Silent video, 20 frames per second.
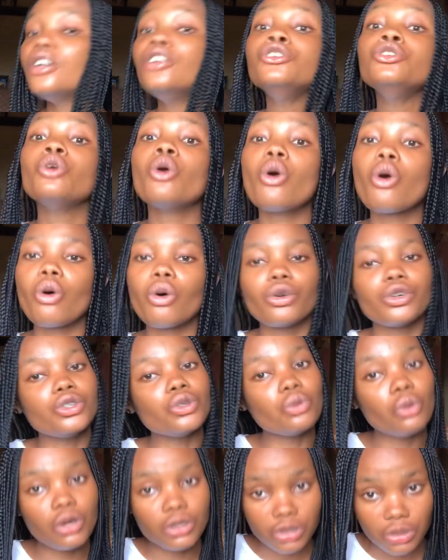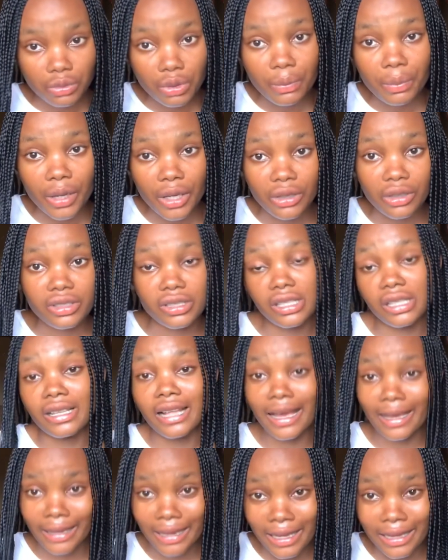No, you want to repair your
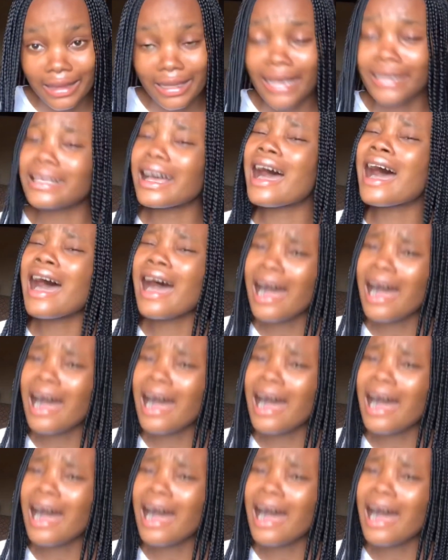skin and get light.